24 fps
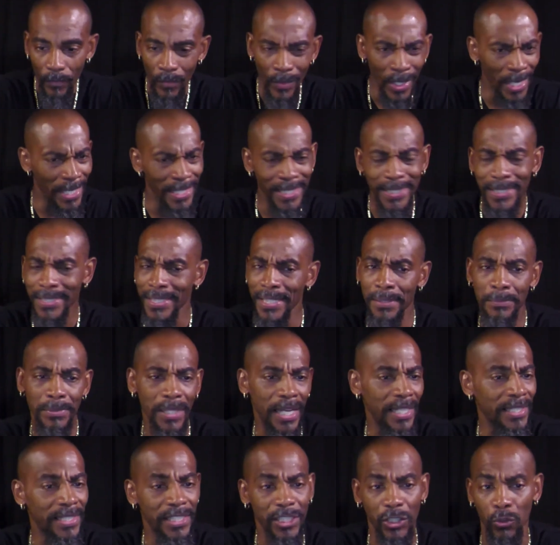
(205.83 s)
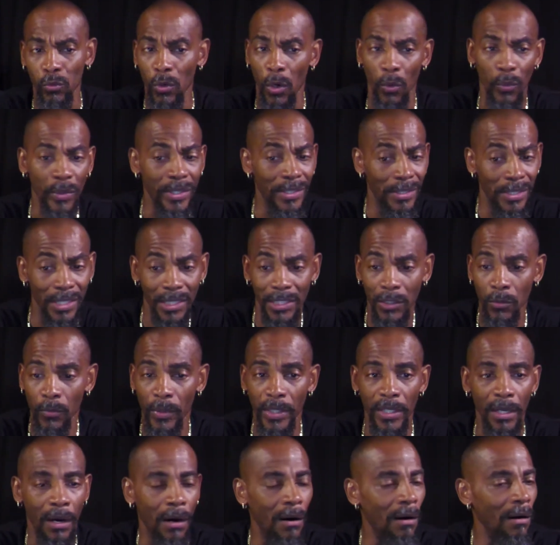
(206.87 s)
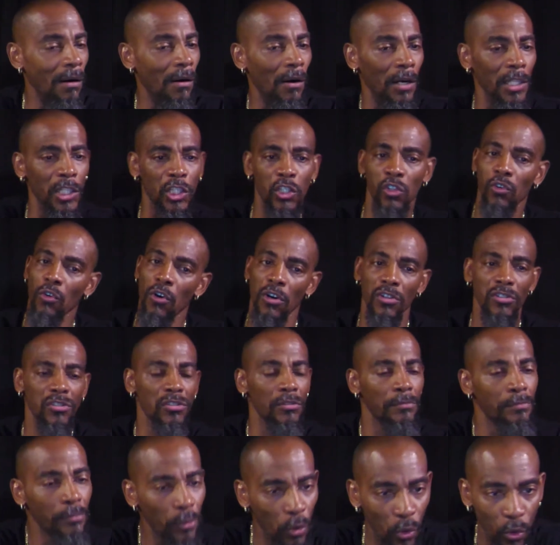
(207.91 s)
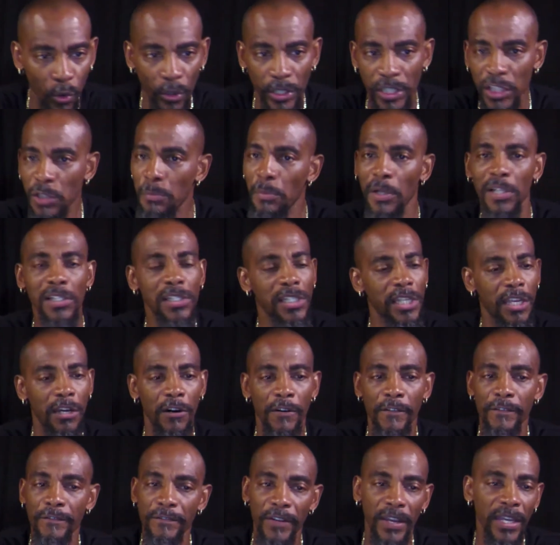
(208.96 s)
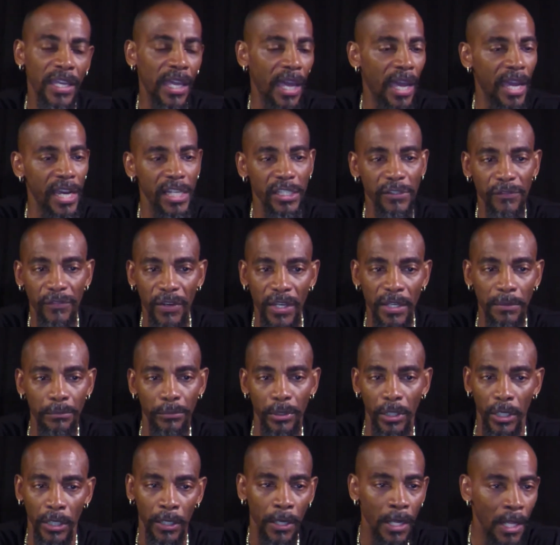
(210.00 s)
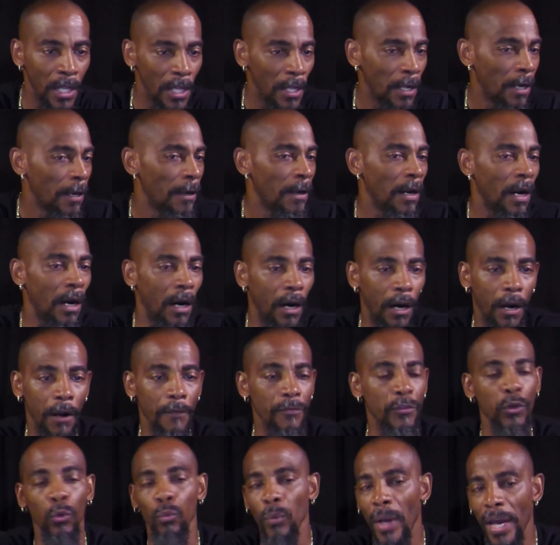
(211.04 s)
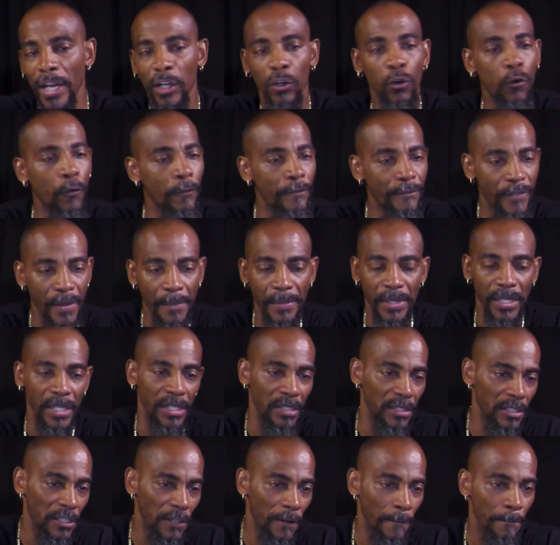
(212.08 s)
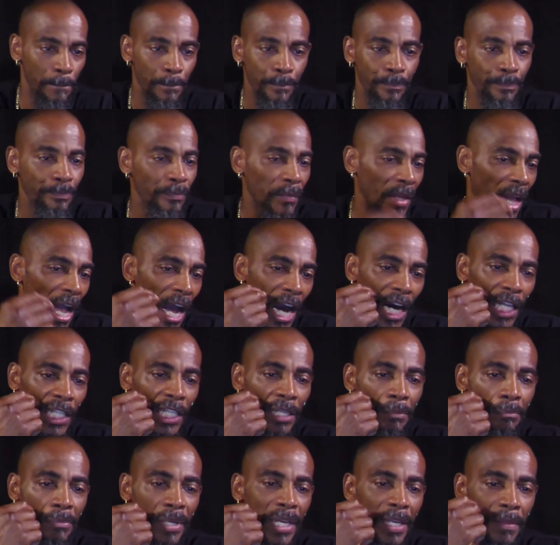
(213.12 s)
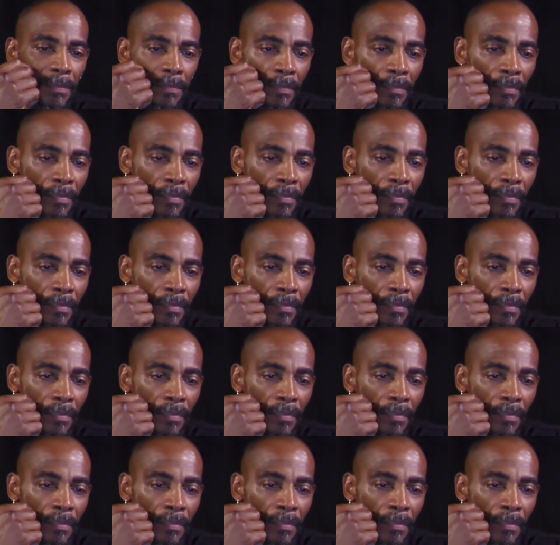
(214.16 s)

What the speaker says: and it seems like this is what we're dealing with all across the board, especially on Facebook, the radical feminists. I'll admit,